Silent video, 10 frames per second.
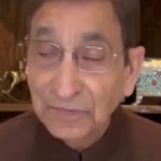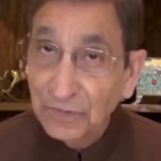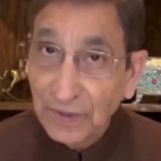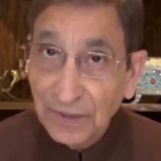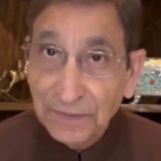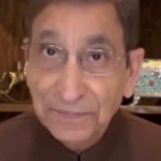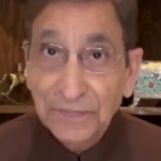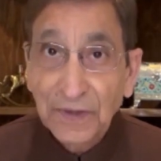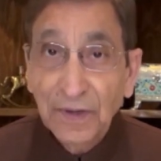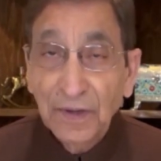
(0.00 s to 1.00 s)
Well,
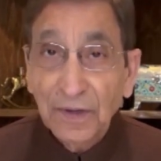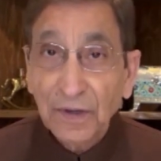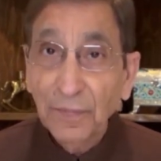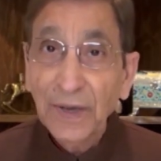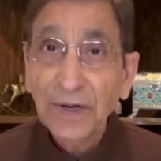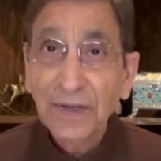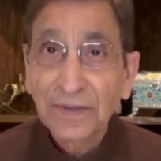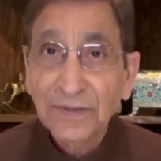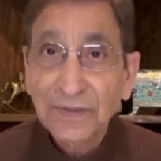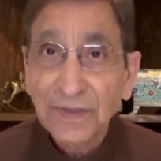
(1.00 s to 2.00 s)

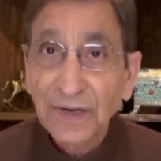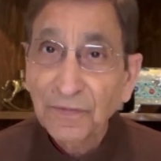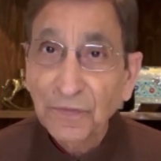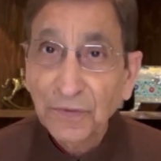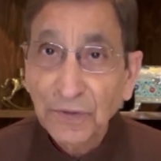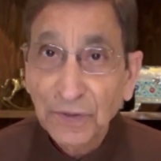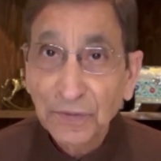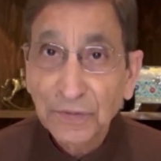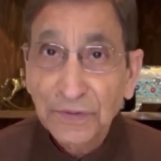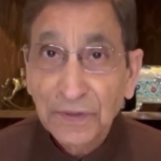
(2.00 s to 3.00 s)
Comedians love to
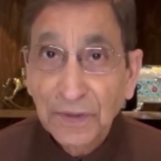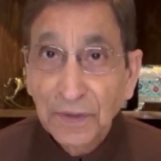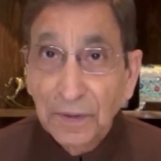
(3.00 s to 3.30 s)
use